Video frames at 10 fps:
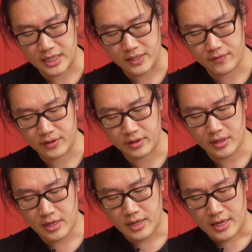even
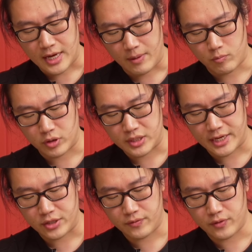
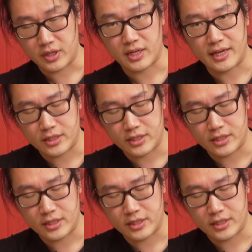rotation for the clay.